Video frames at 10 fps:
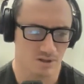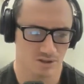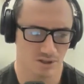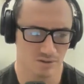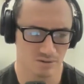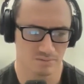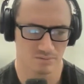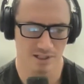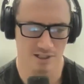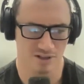to
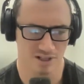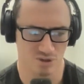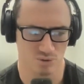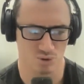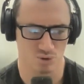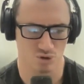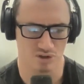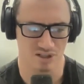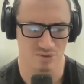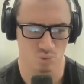the traditional
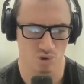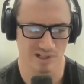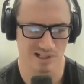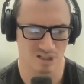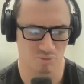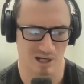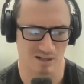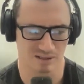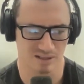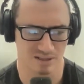stories warning us about
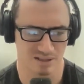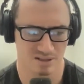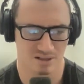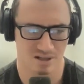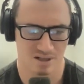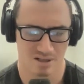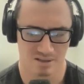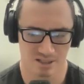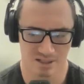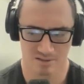this,
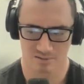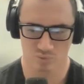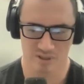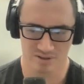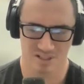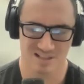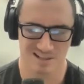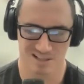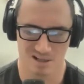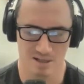then we'd have seen the
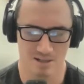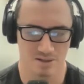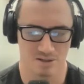signs.